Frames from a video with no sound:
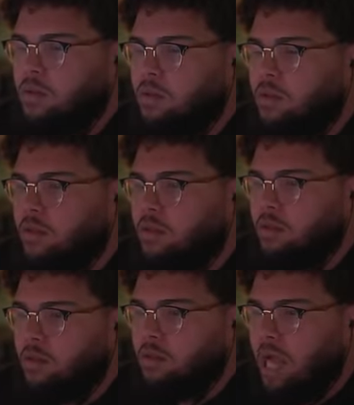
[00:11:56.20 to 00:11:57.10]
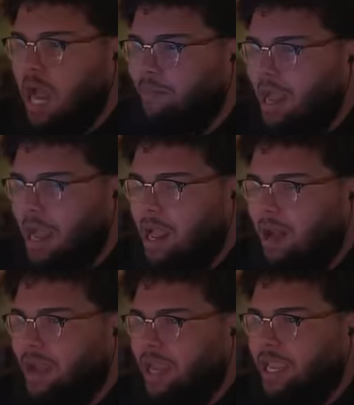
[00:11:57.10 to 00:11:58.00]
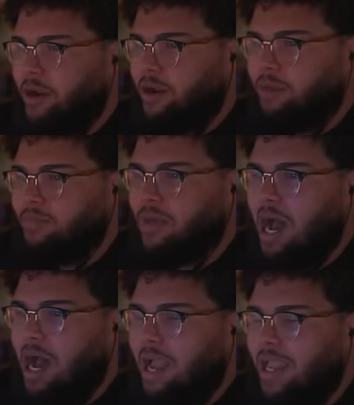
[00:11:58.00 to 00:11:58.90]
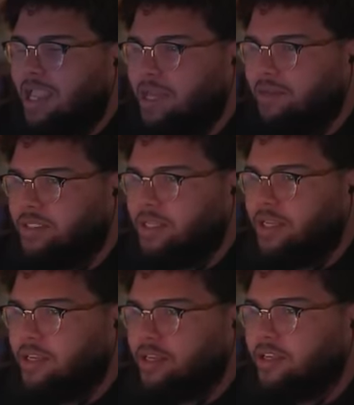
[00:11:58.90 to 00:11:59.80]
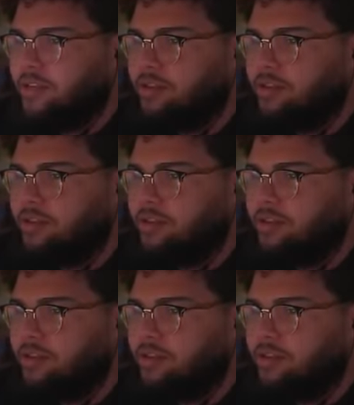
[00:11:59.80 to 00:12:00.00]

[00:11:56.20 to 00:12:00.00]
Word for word: He's right I got here. Puffer. I got I'm him. not. I'm not carrying him. Uh, I can't even see anything.